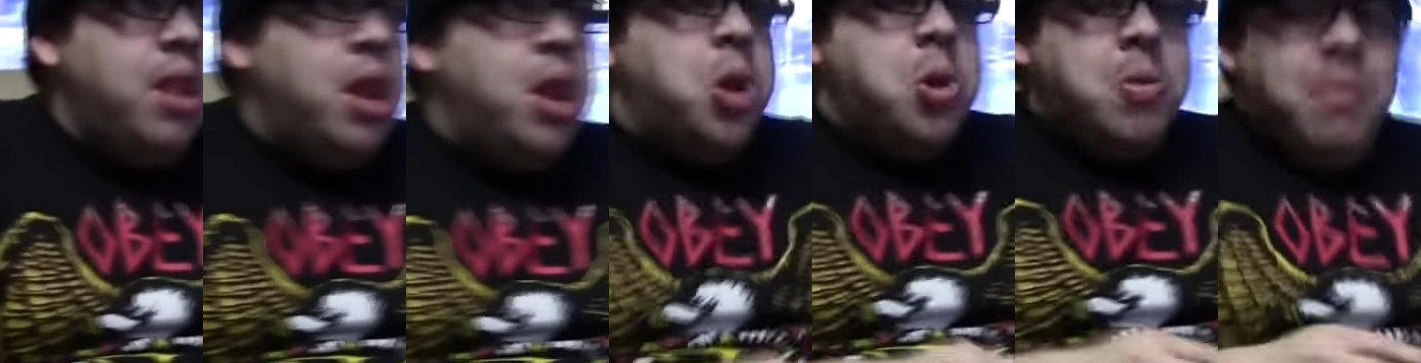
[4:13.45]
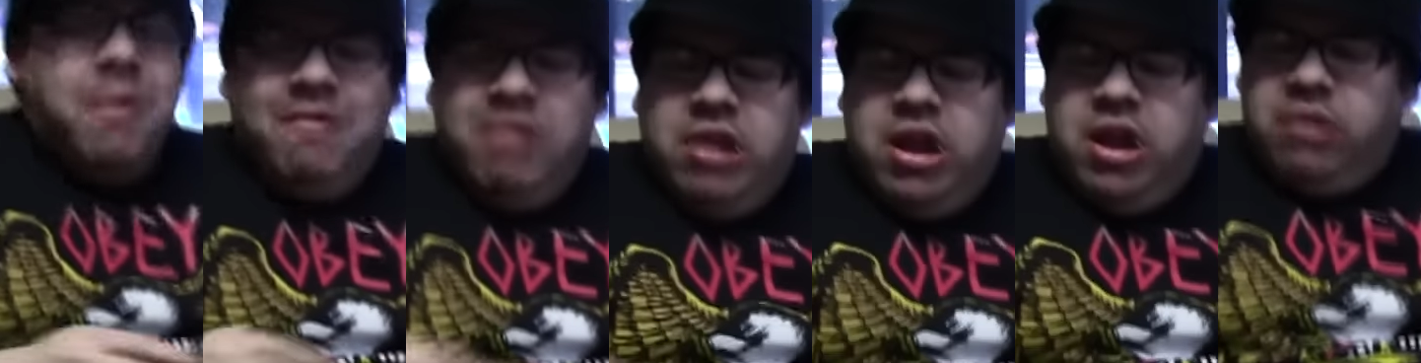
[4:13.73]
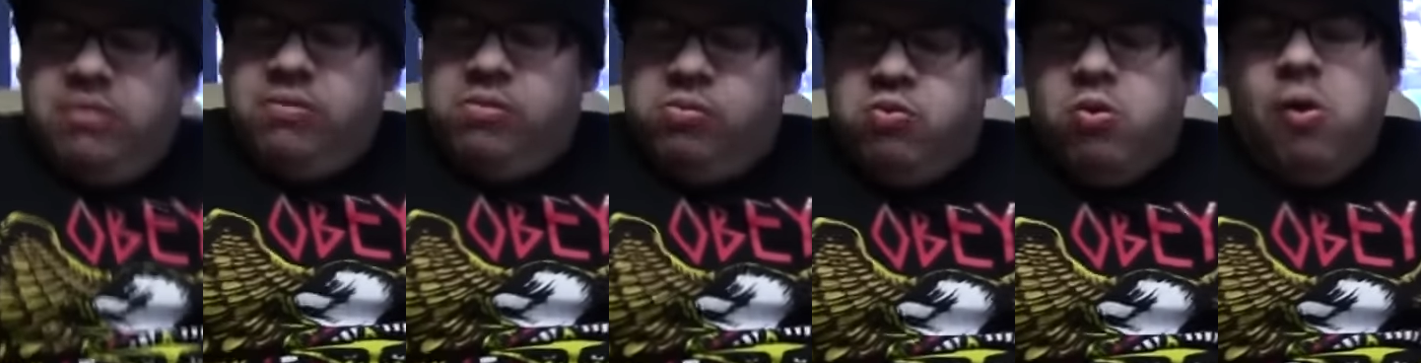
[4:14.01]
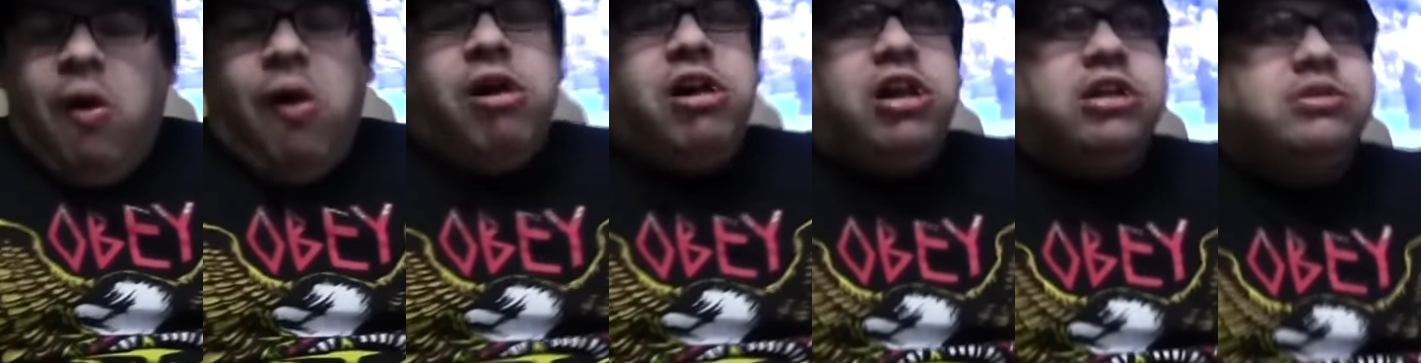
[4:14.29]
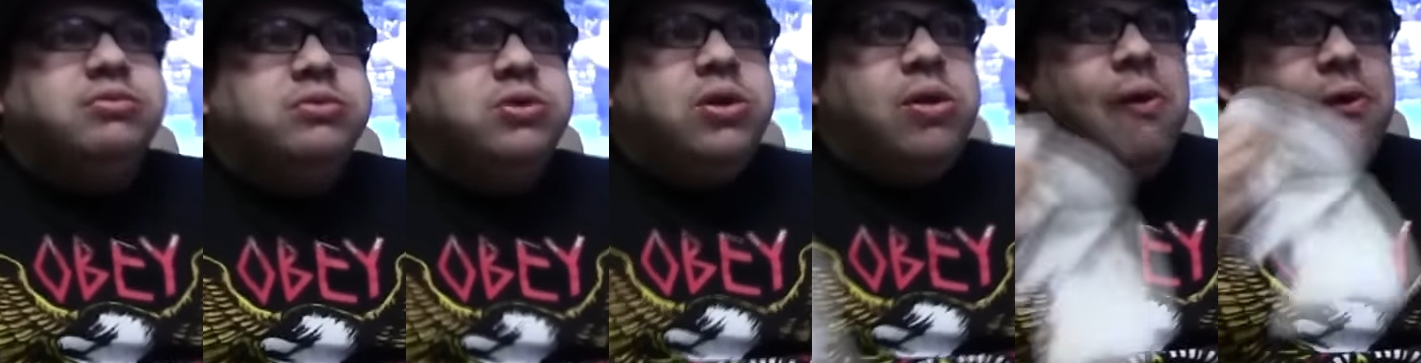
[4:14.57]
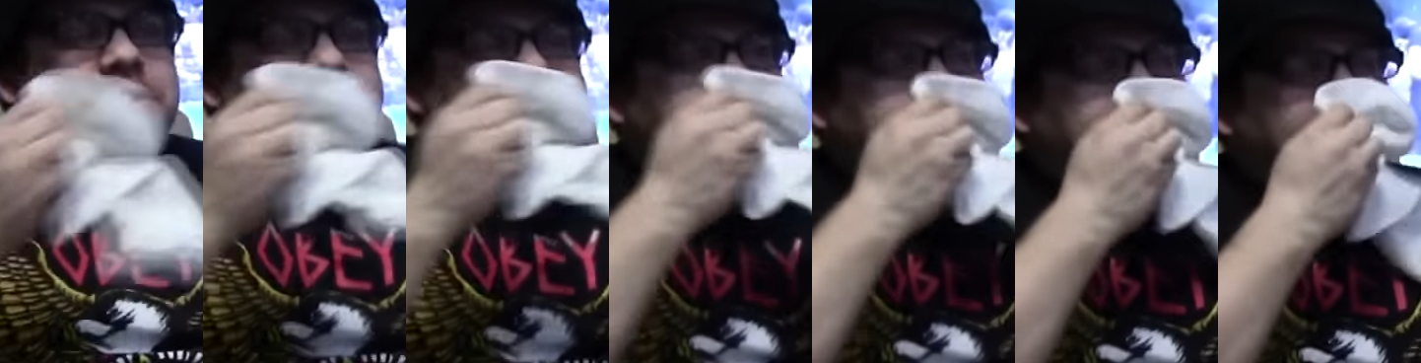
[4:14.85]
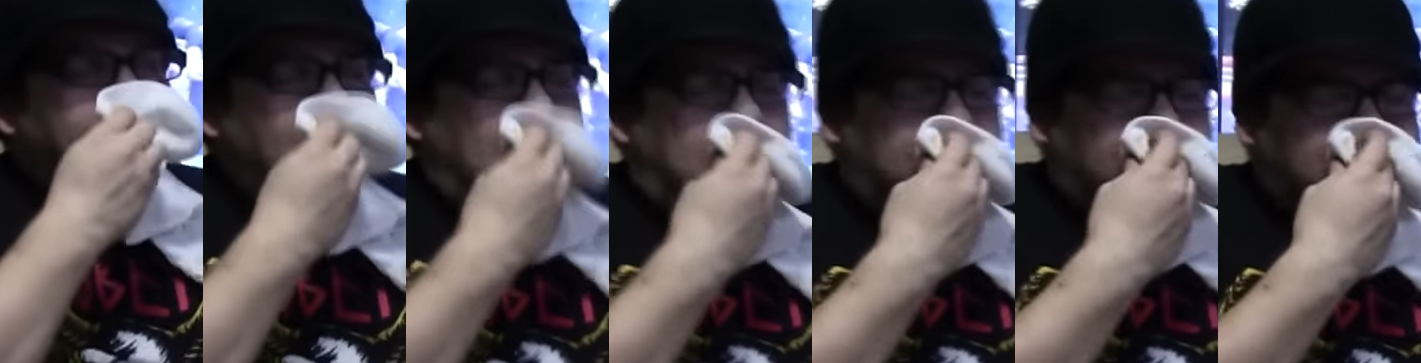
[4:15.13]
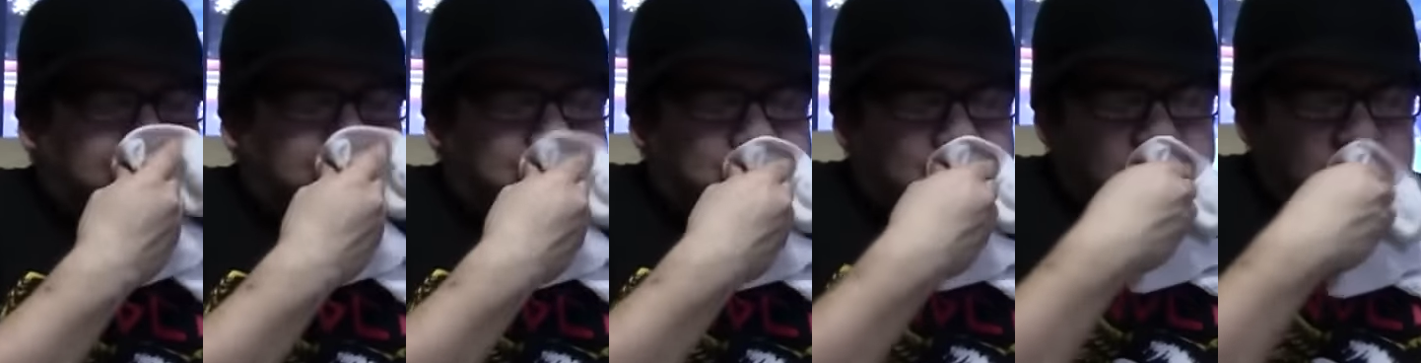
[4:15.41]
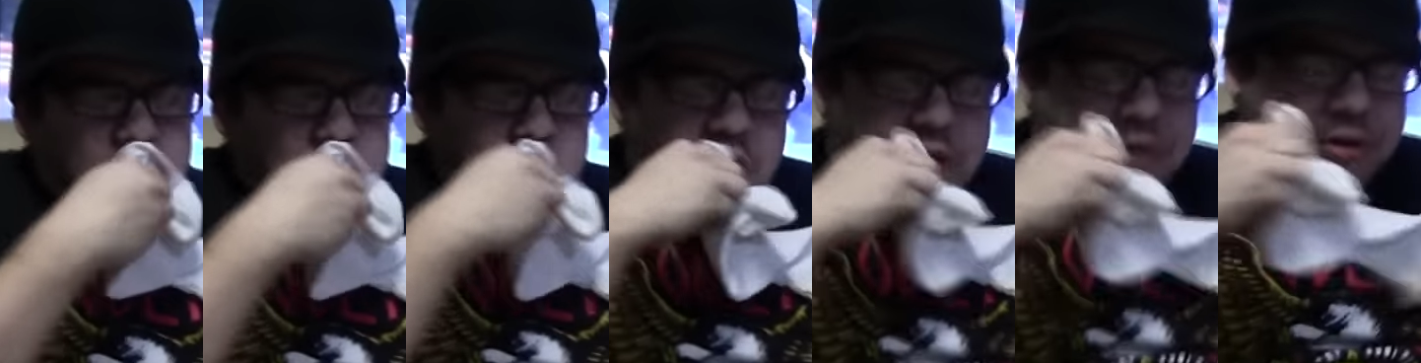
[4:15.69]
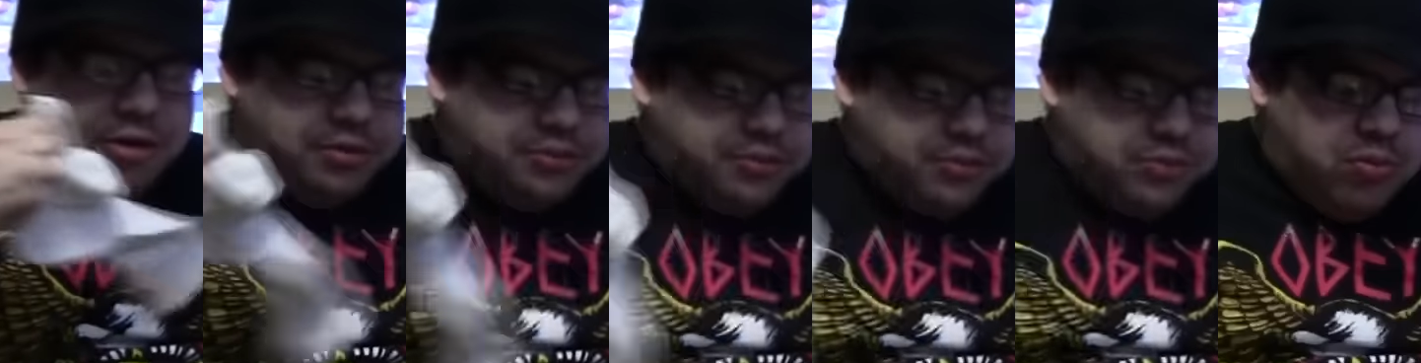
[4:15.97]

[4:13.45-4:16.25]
it's so much more fun when you're watching somebody.